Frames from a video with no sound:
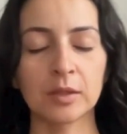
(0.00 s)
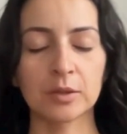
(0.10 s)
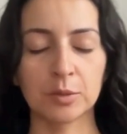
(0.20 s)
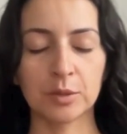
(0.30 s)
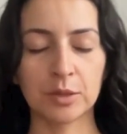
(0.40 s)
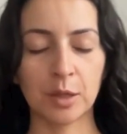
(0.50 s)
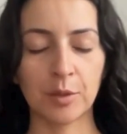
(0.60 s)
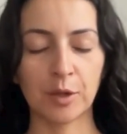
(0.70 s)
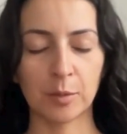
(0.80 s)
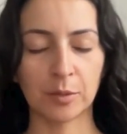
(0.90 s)
So we'll start
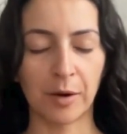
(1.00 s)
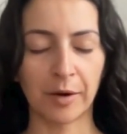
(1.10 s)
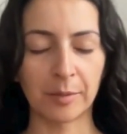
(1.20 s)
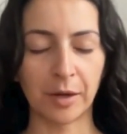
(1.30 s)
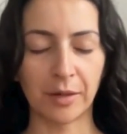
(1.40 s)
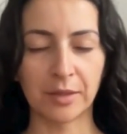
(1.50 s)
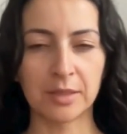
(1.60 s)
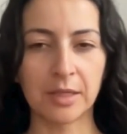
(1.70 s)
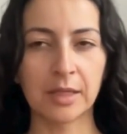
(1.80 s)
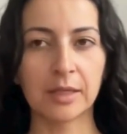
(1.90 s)
with our Brahmari breath. Let's
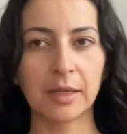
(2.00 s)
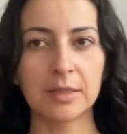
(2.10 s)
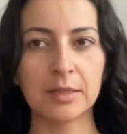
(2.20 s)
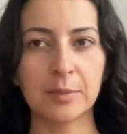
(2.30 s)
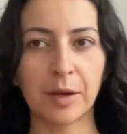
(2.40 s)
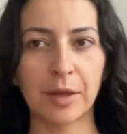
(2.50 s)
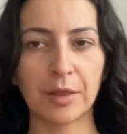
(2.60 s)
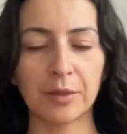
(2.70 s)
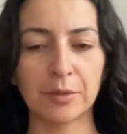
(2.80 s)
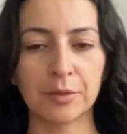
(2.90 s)
take a nice deep breath
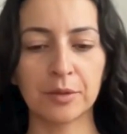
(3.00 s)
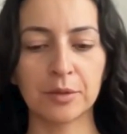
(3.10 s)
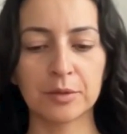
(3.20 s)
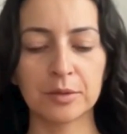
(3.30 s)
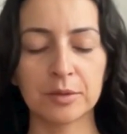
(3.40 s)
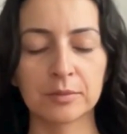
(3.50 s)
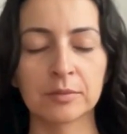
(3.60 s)
in through the nose.